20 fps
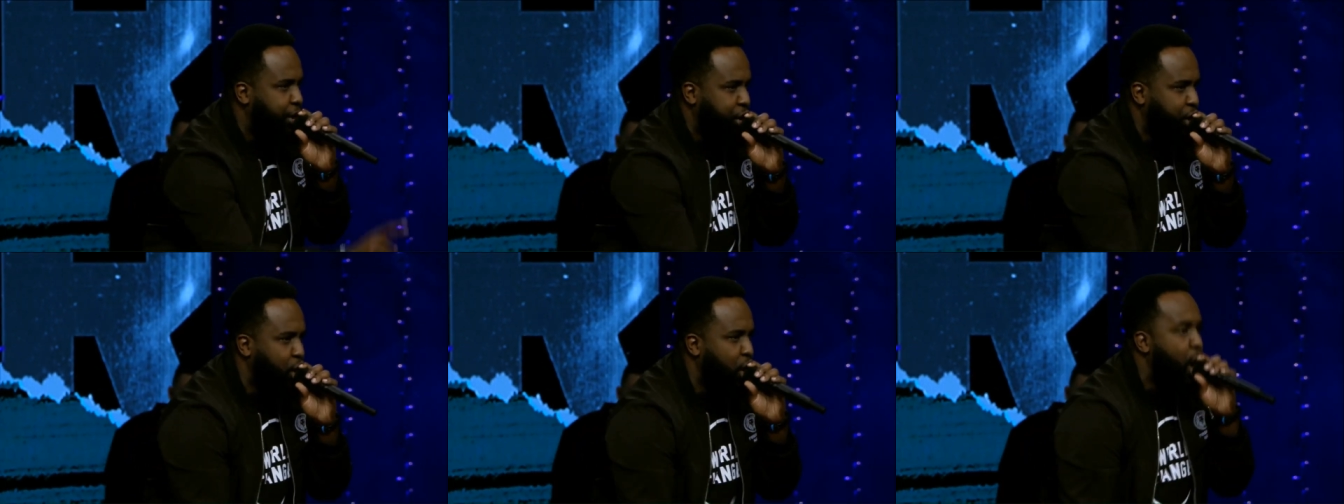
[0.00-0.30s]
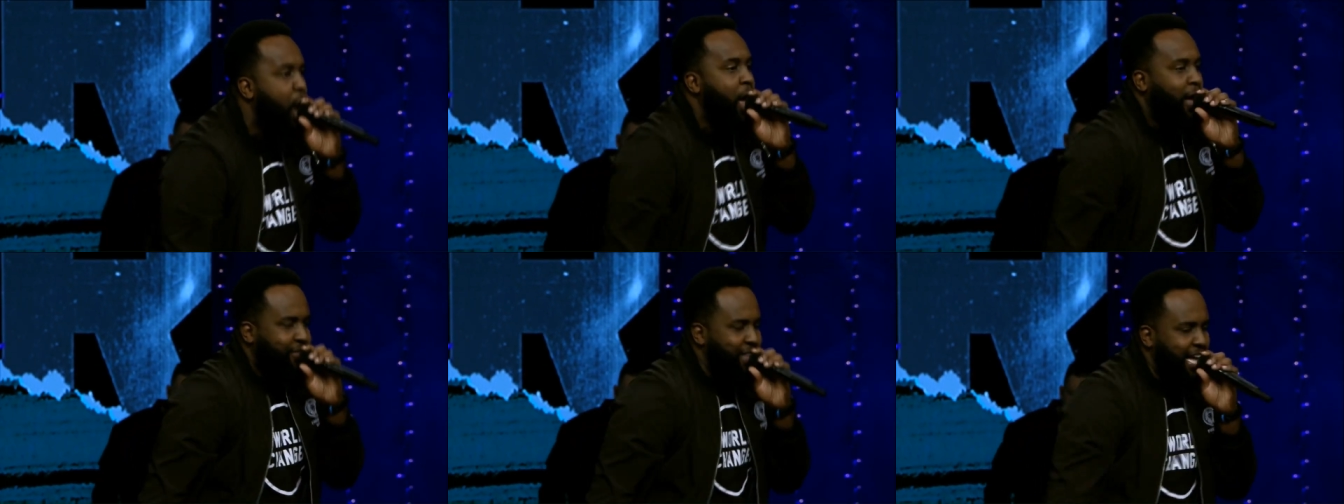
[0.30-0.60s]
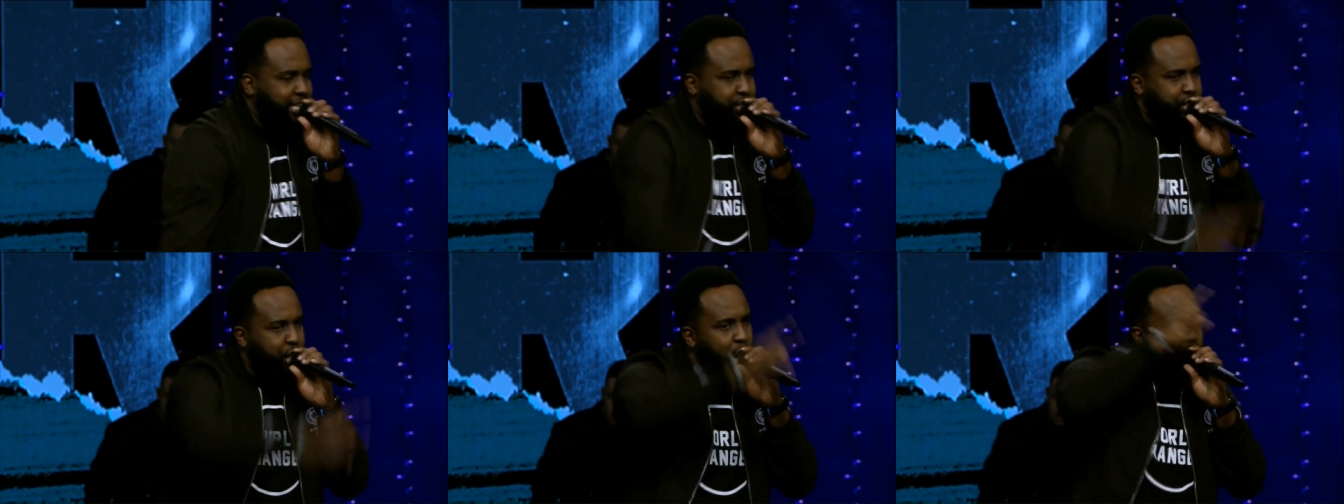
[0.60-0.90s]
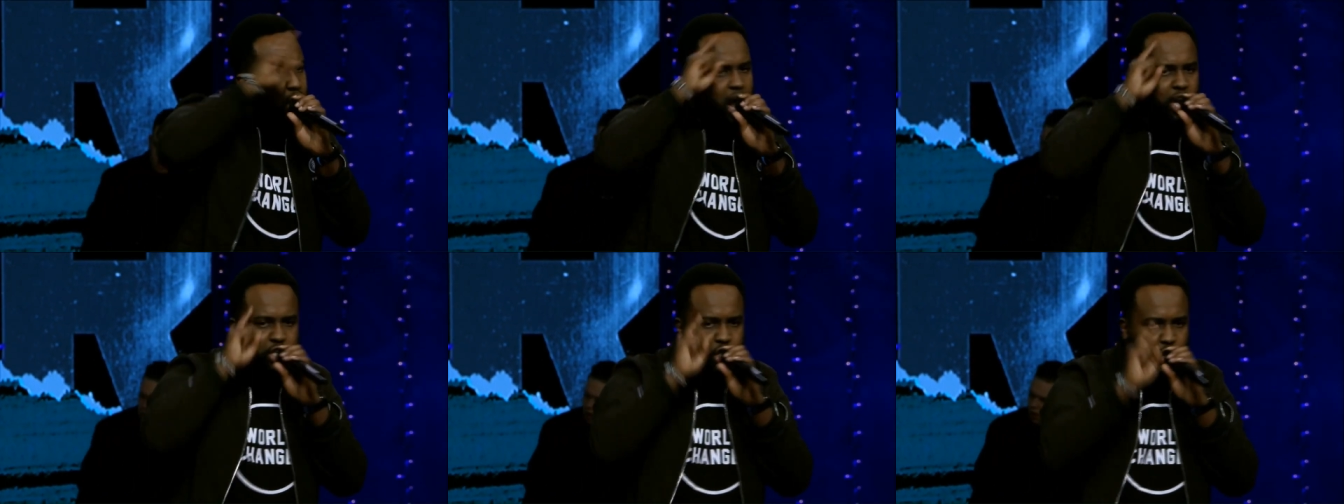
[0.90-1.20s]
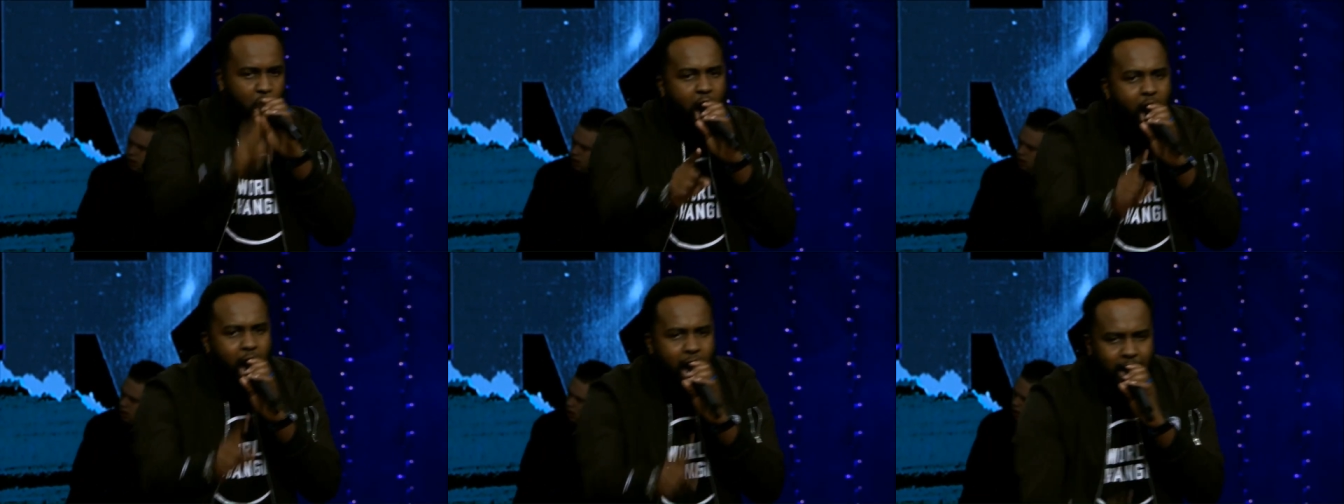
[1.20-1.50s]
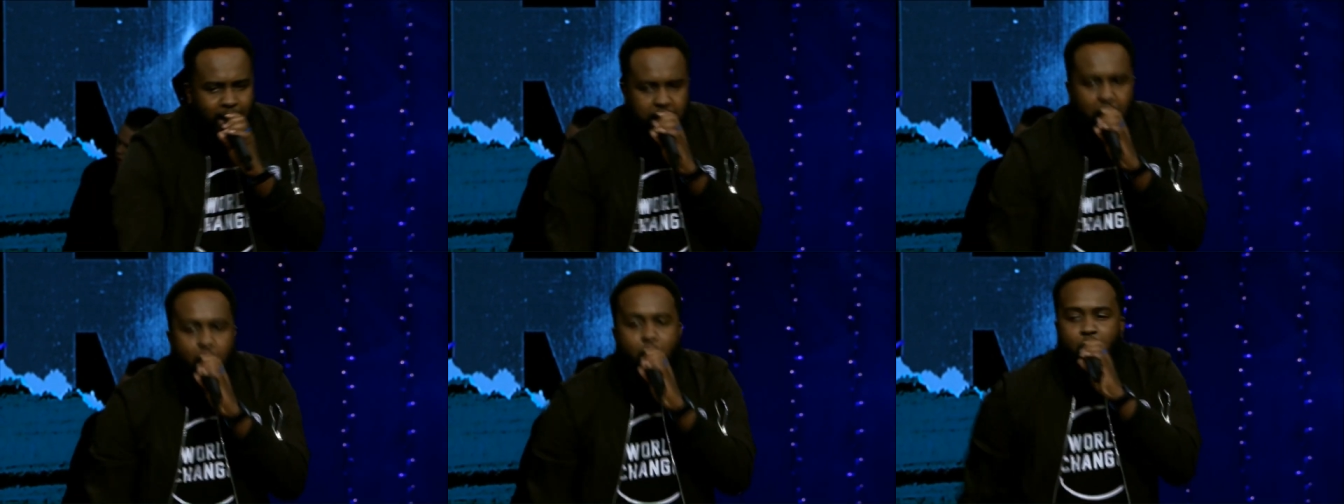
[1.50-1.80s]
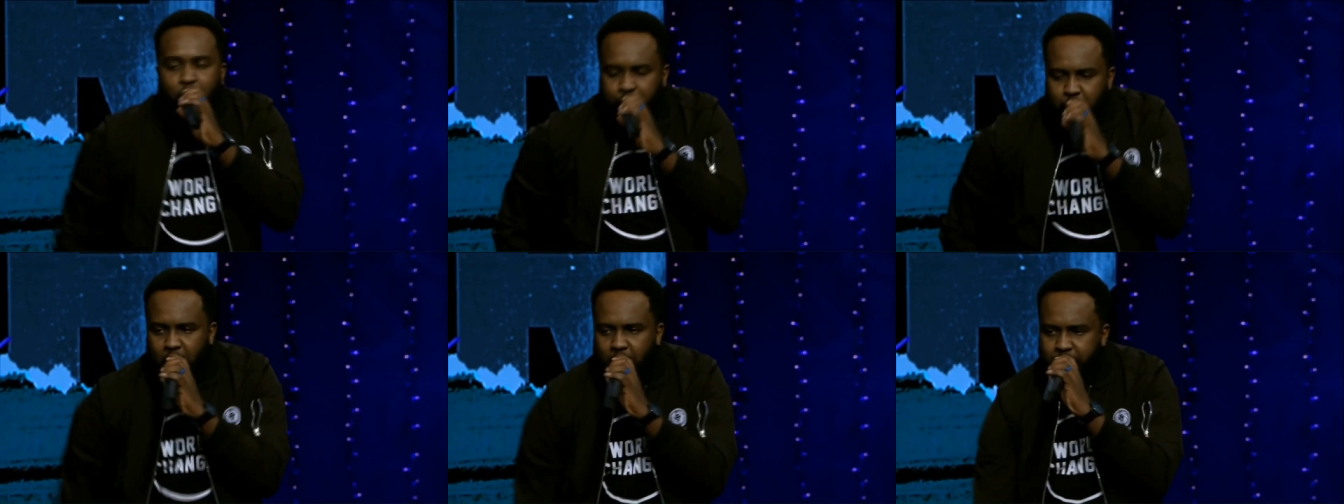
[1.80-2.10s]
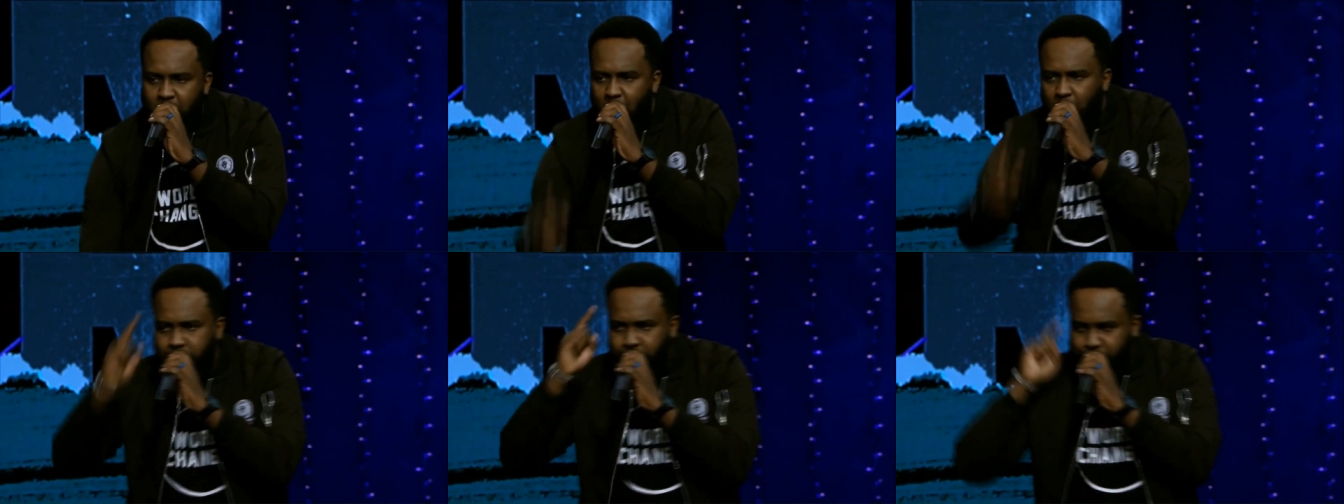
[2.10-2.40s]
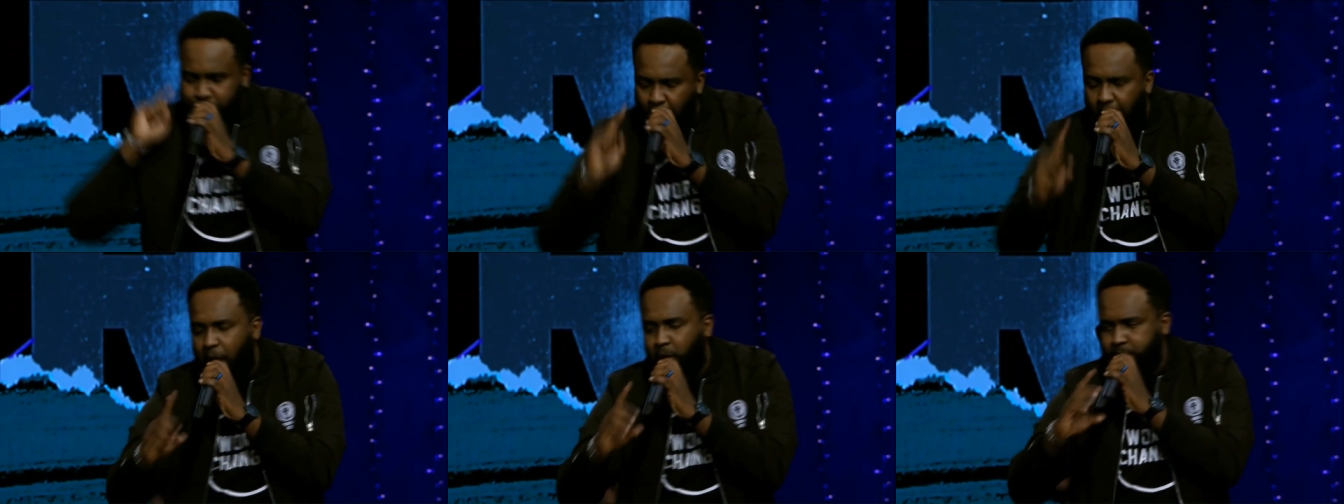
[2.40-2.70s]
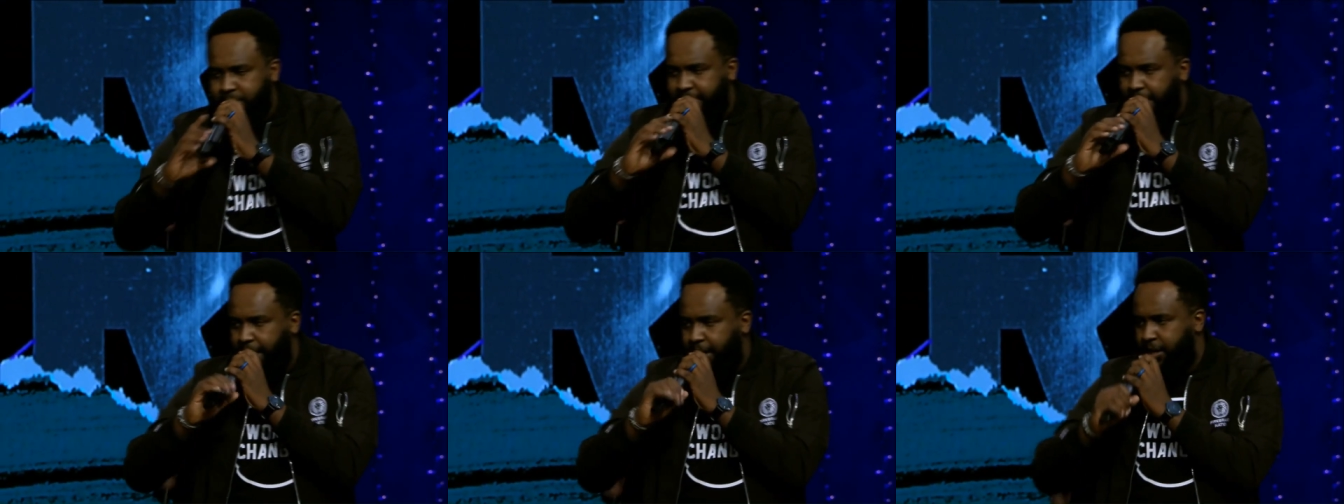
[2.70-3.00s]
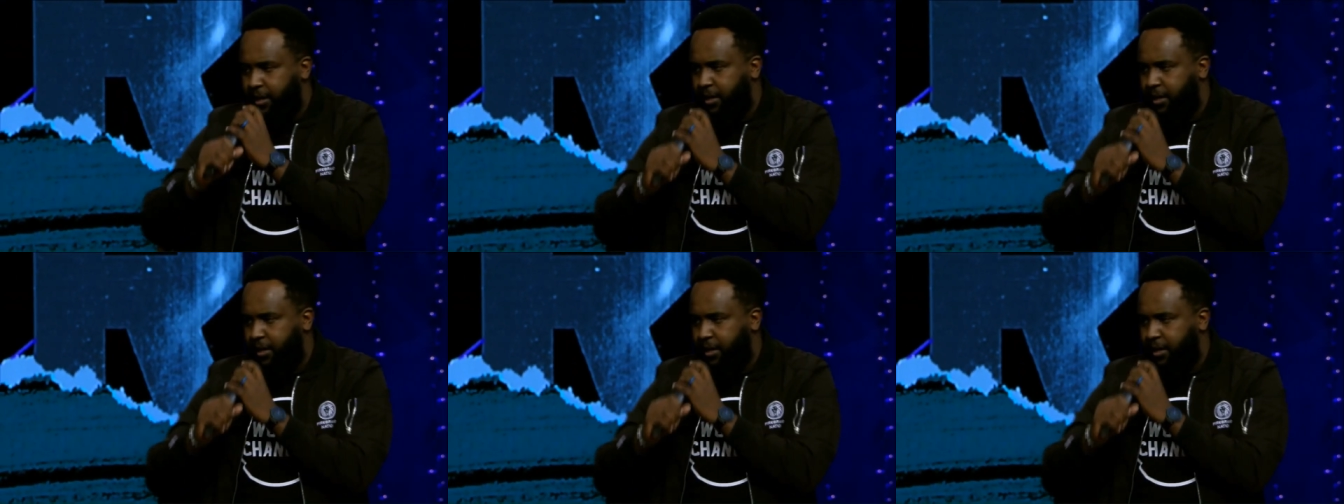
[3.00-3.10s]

you that you're not called, you're not chosen.